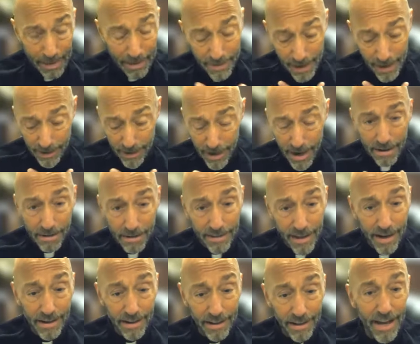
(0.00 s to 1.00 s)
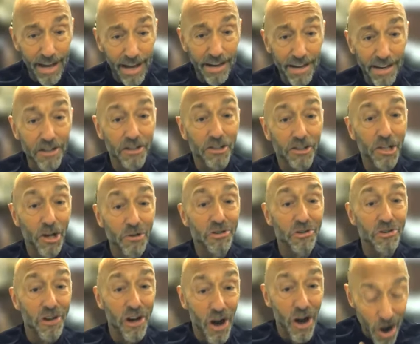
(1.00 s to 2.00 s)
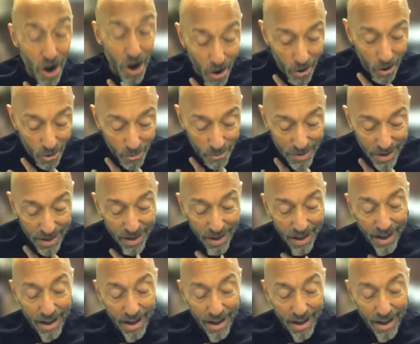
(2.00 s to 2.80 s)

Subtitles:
that hit closer to home,